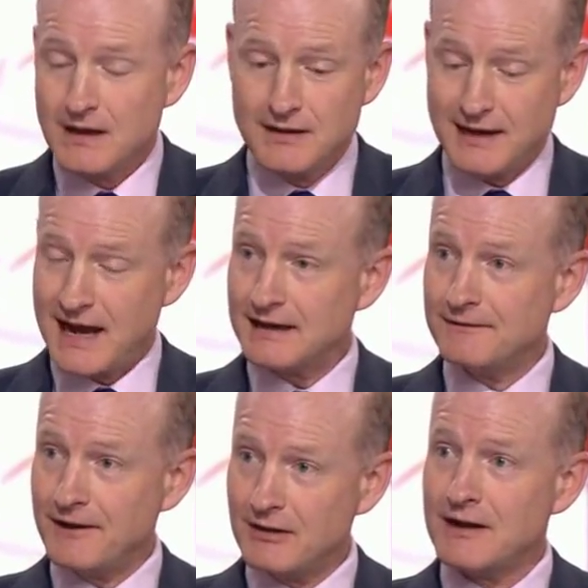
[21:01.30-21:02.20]
they had a
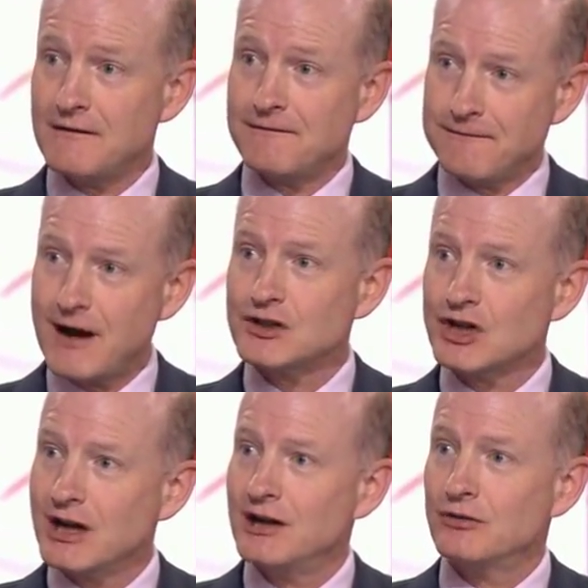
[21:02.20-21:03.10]
very
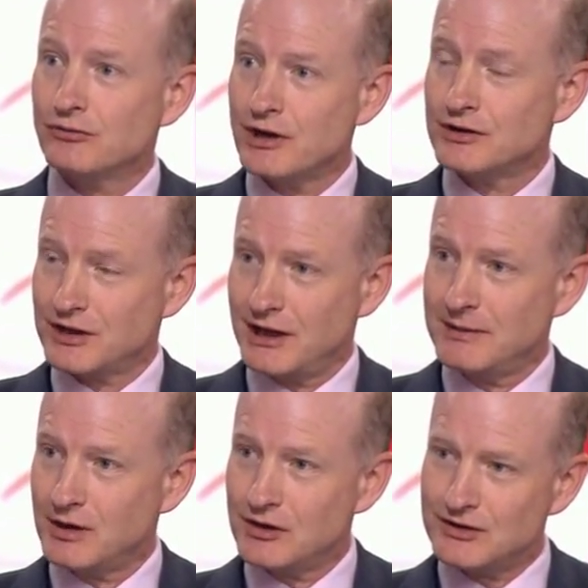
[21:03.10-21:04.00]
fragile rota
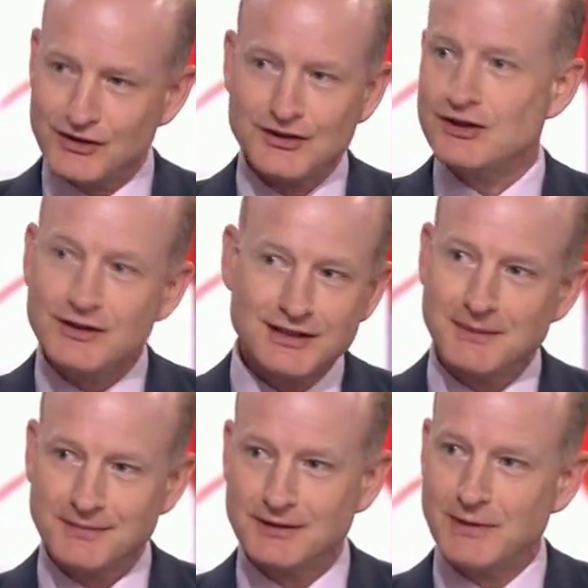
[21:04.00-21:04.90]
because as soon as
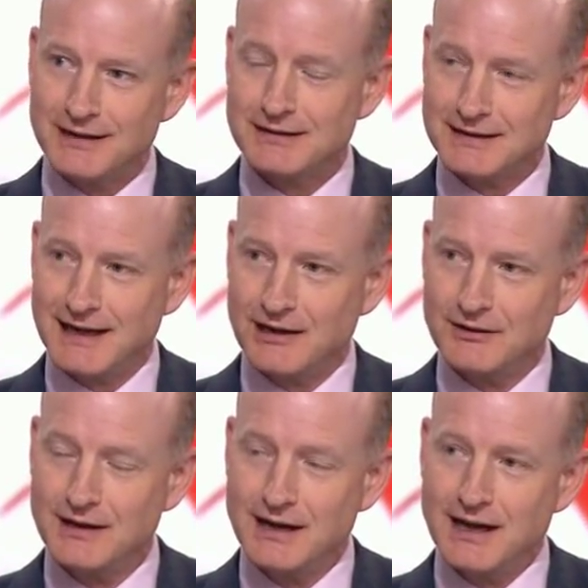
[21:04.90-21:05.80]
something went
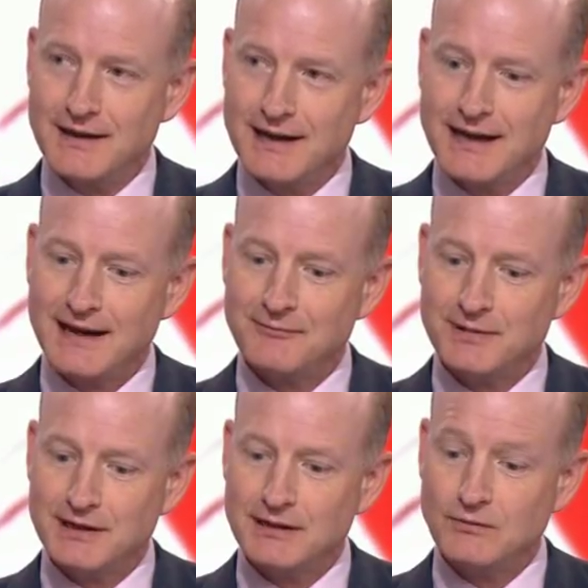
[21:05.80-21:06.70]
down, and there have
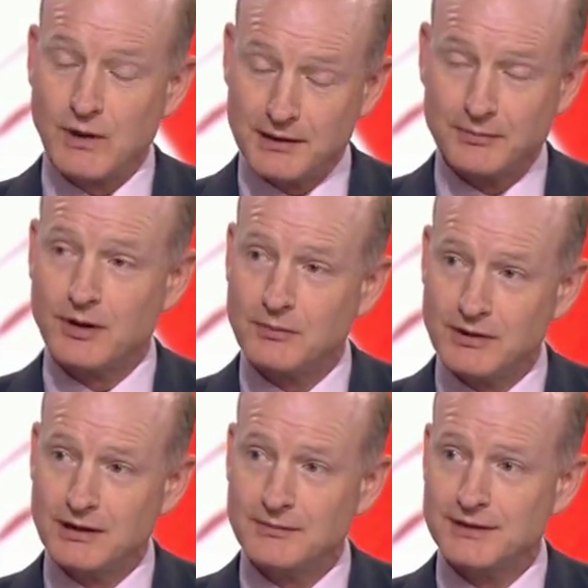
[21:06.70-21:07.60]
been weather
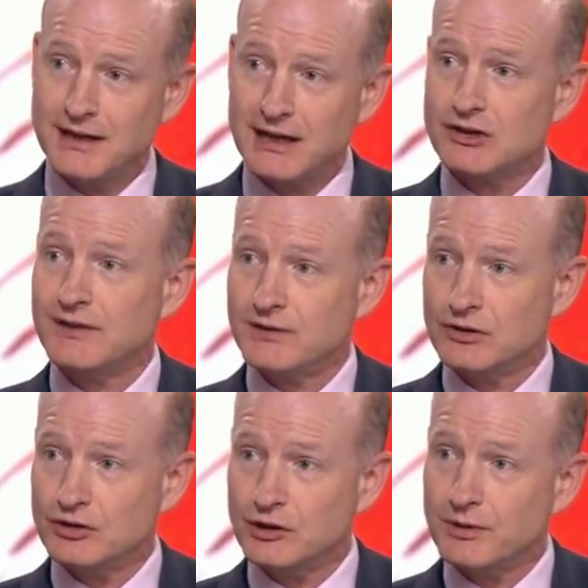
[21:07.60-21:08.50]
problems and air traffic
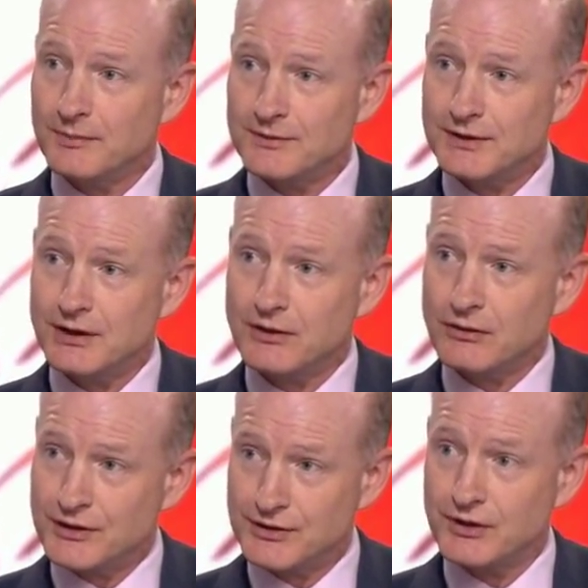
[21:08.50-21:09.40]
control problems
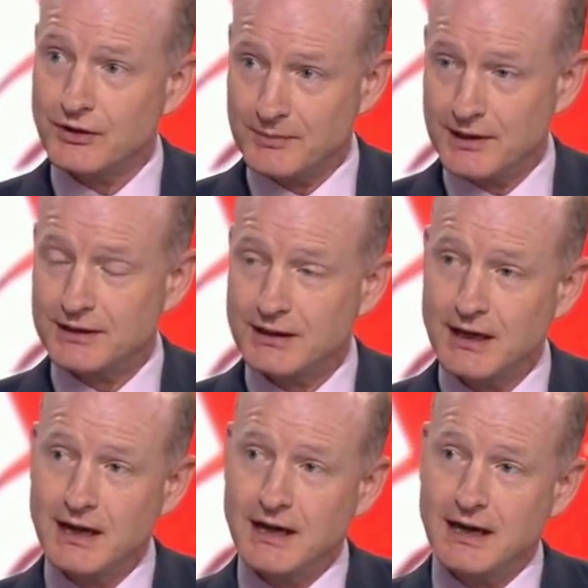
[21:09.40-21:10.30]
across Europe that
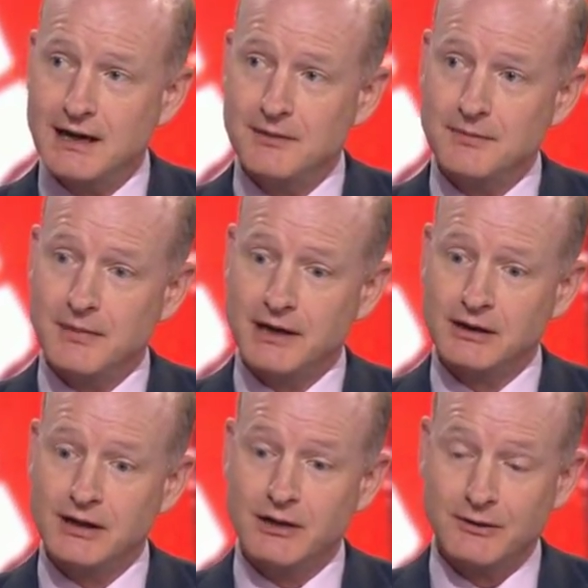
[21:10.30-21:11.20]
um, Michael
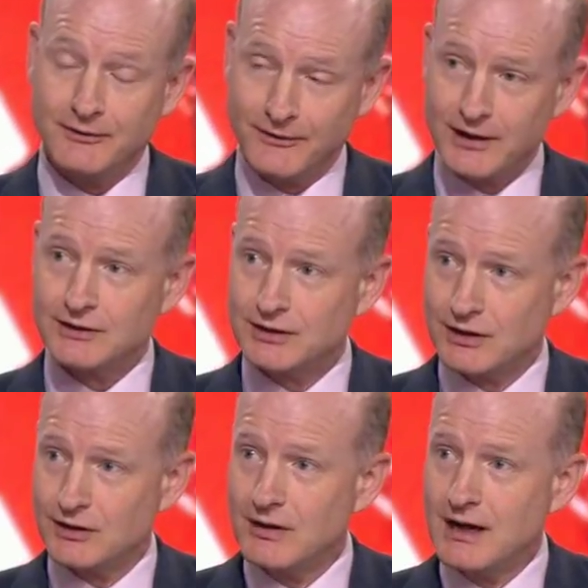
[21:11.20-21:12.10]
O'Leary referred
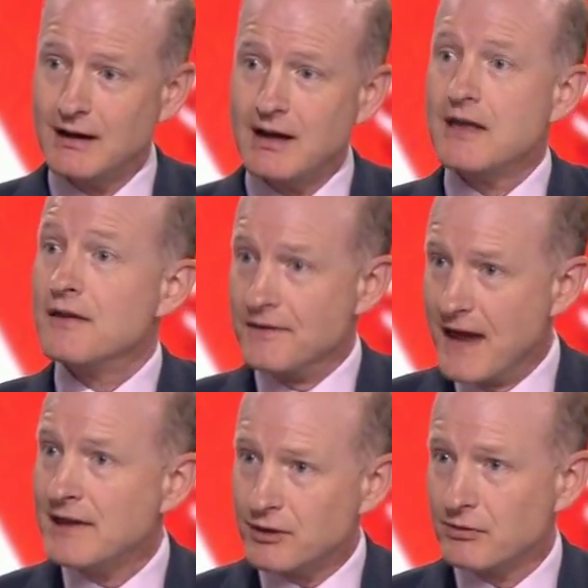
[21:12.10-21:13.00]
to,
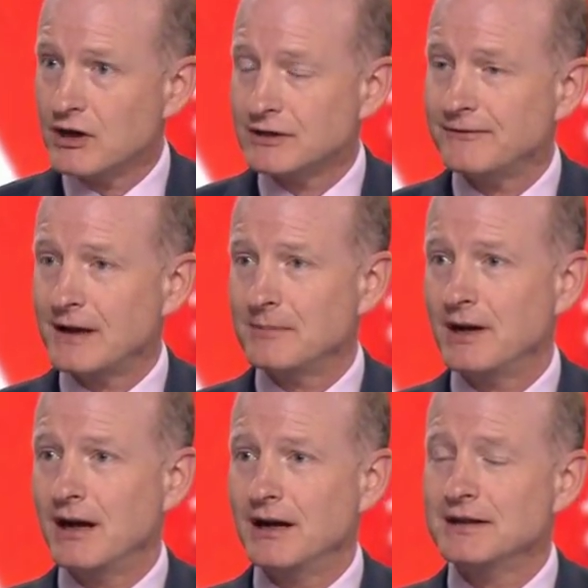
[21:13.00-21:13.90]
then the rota fell
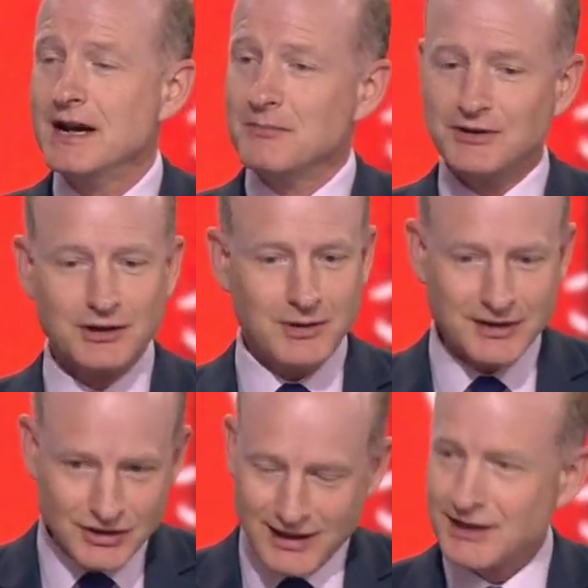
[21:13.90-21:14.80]
apart. But the
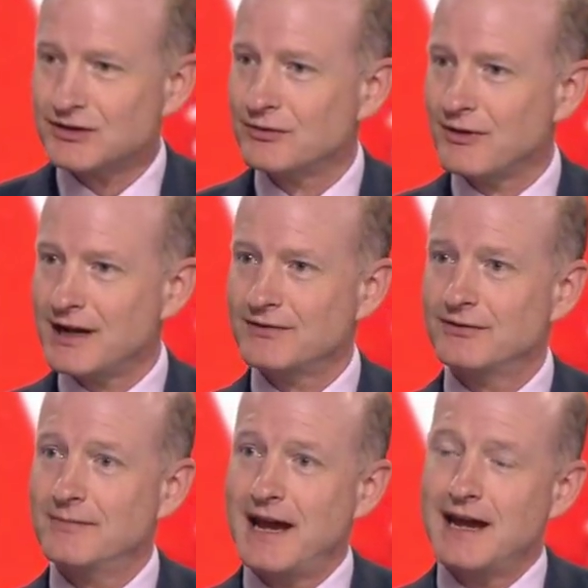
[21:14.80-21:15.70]
question has to arise
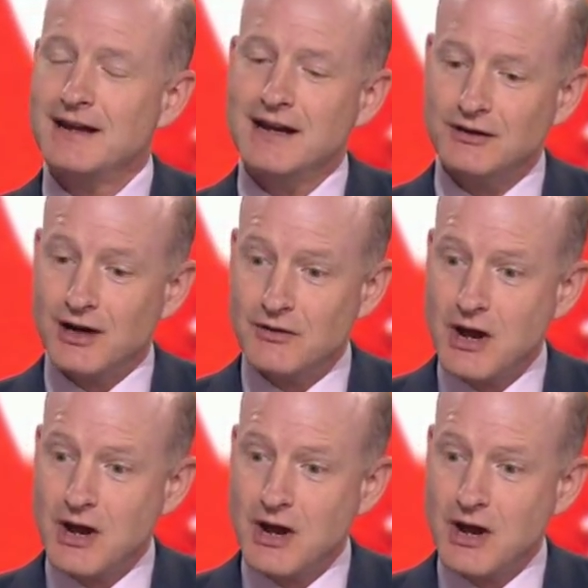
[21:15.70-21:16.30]
from that, you know,